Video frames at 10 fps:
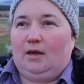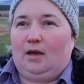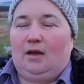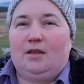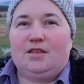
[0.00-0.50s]

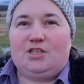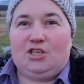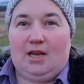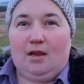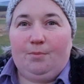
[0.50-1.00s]
The
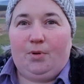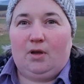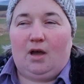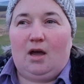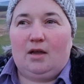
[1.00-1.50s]
sheep,
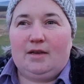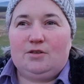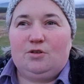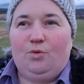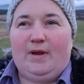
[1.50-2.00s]
I
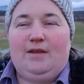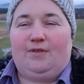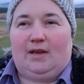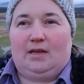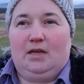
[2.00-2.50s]
do
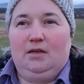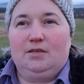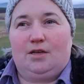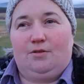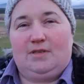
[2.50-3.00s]
weaving,
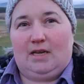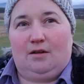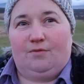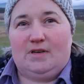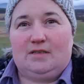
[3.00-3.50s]
so the
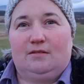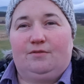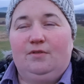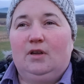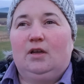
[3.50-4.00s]
second reason
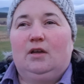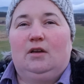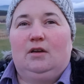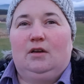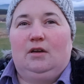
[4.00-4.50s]

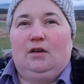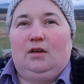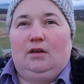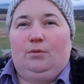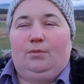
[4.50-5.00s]

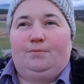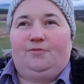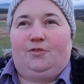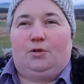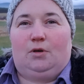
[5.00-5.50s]

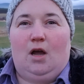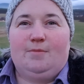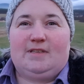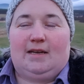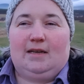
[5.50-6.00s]
for
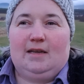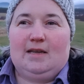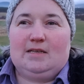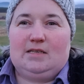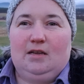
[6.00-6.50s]
homesteading
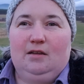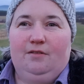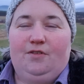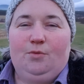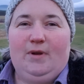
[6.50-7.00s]
is
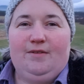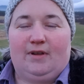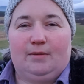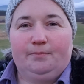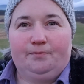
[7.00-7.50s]
for the
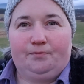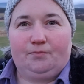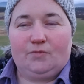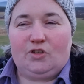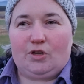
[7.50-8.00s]
weaving.
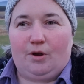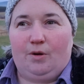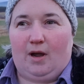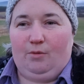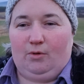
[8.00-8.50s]
So
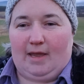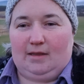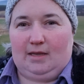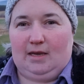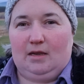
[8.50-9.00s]
I will get
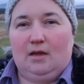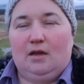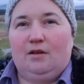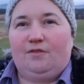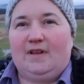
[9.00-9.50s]
the
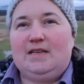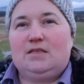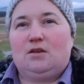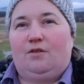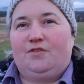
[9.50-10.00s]
fleece
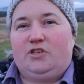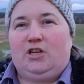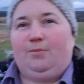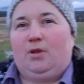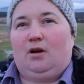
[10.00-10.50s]
off the
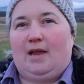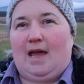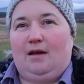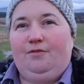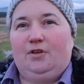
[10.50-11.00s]
sheep that I
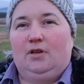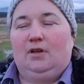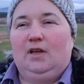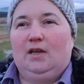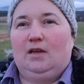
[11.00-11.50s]
have,
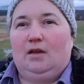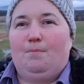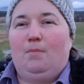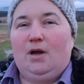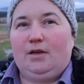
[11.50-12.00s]

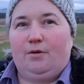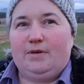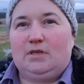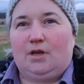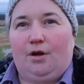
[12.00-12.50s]
might go
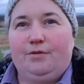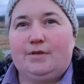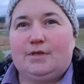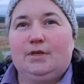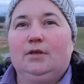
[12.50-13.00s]
into
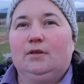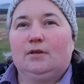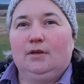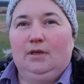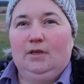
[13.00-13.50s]
goats,
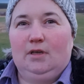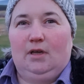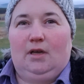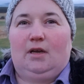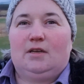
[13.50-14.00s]

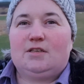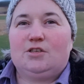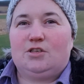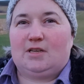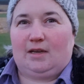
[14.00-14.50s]

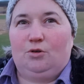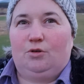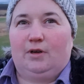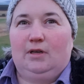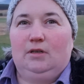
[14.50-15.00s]
such as
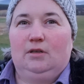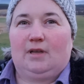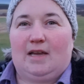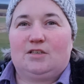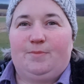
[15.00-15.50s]
Angora,
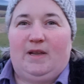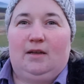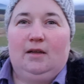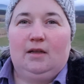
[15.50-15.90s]
Cashmere,